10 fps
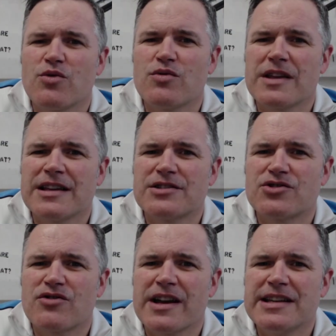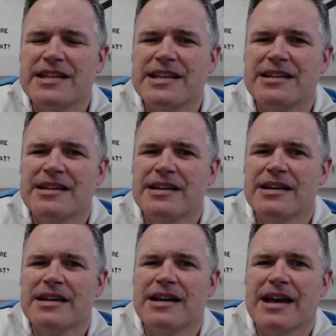all things trading,
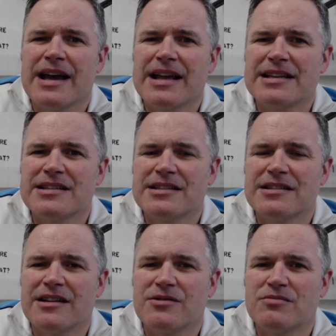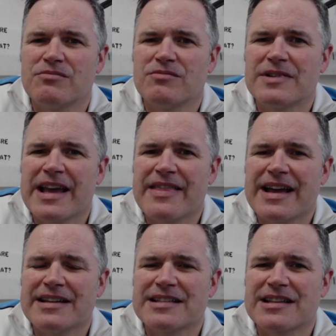and you know, get
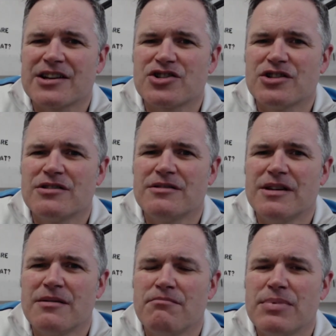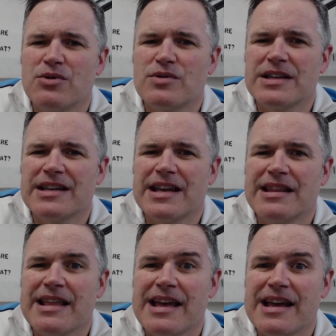that discussion building
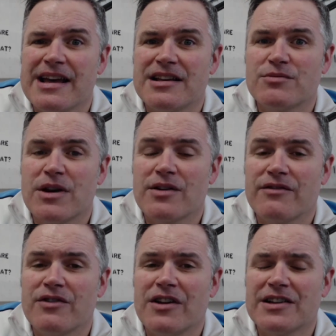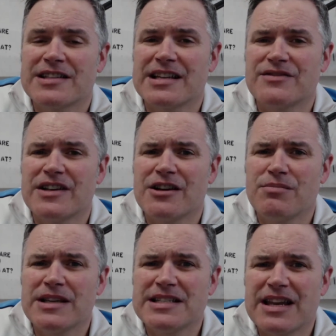in there as well. And if you liked today's video,
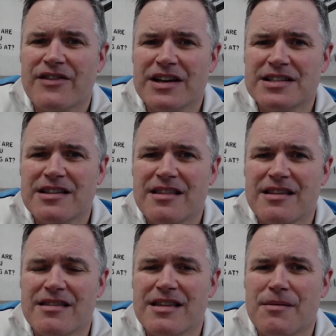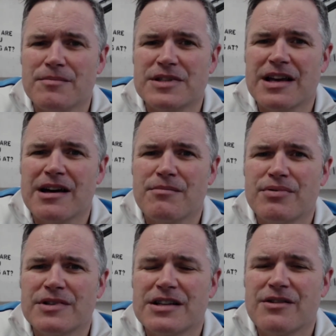please give us the thumbs
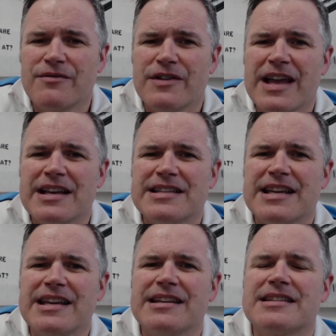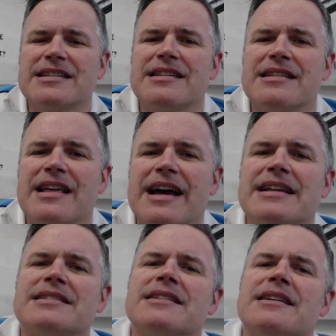up. Don't forget to hit
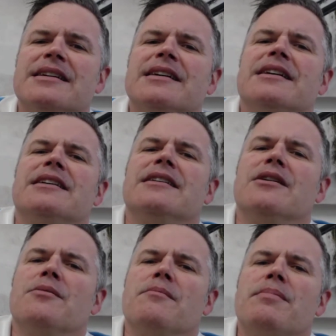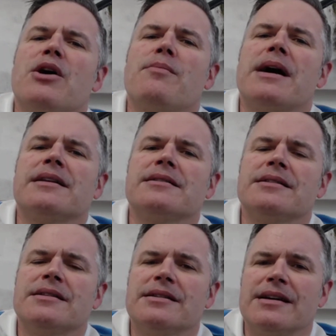that you know bell button
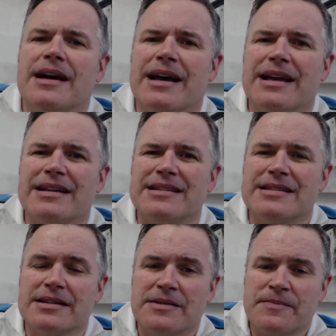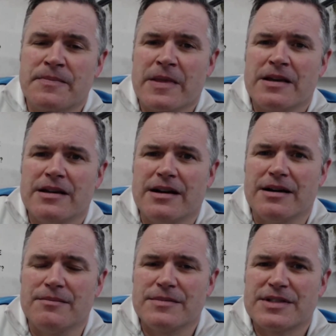and
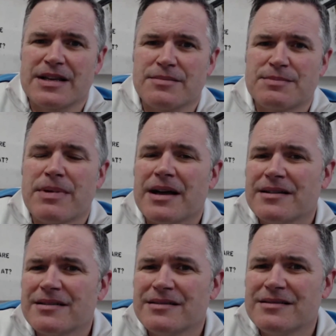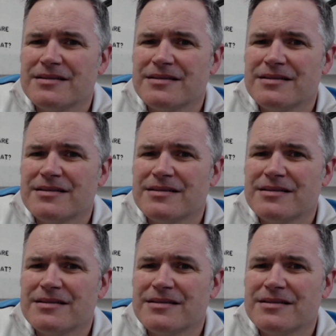uh, subs button